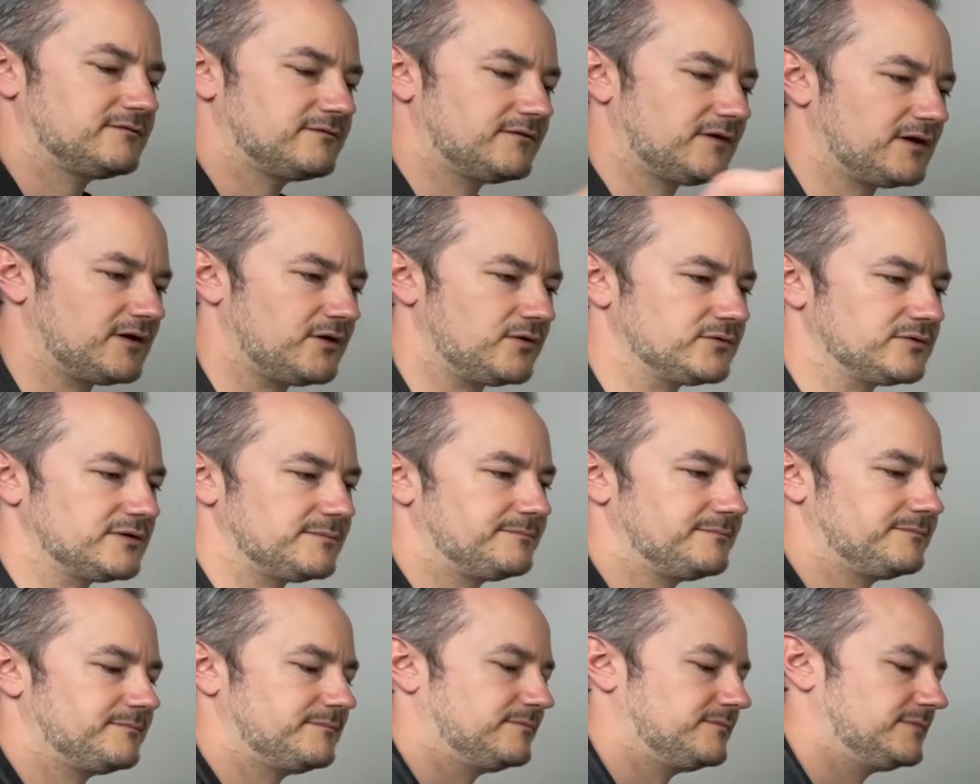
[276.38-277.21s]
If I hold the
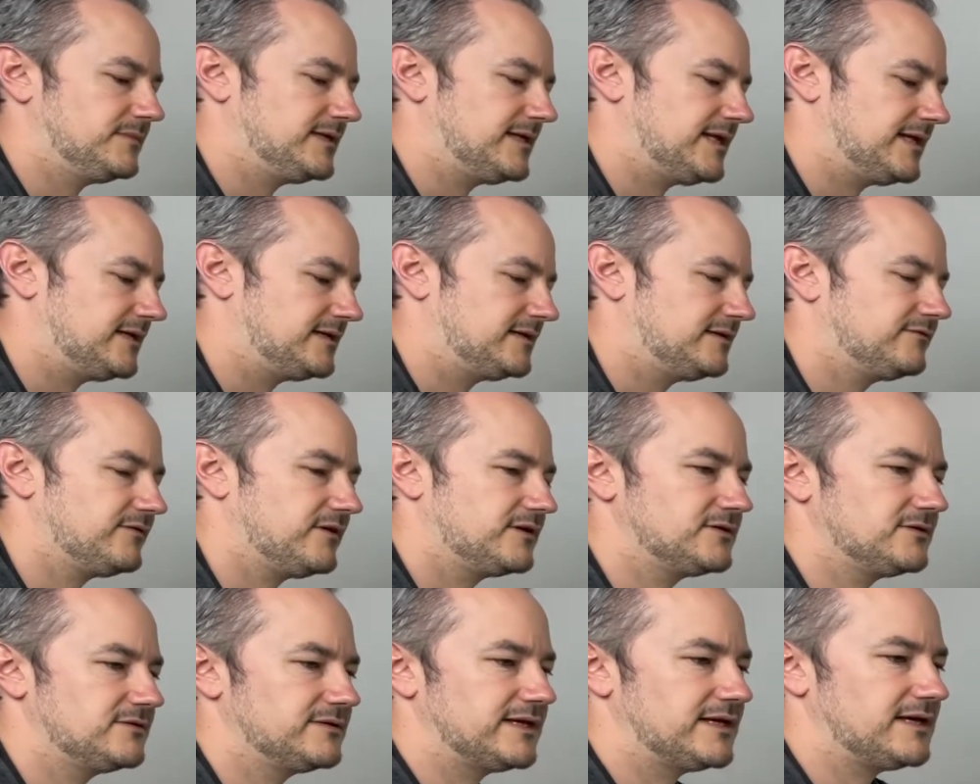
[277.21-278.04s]
leg, if I
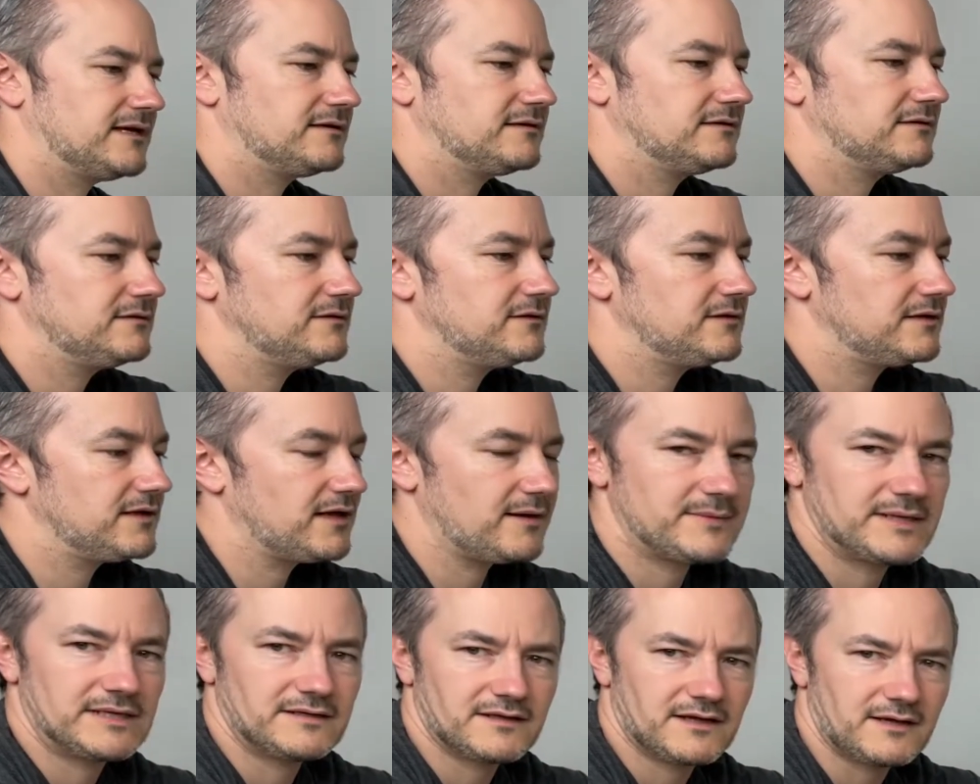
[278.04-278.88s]
do that, you can
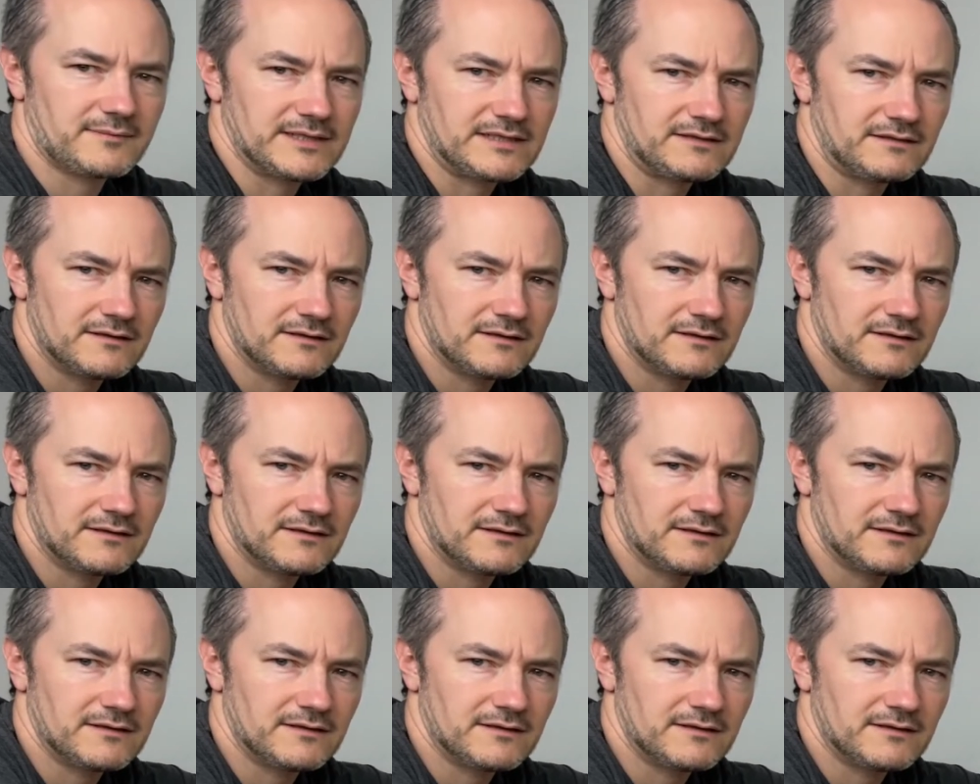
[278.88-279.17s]
come in, come in.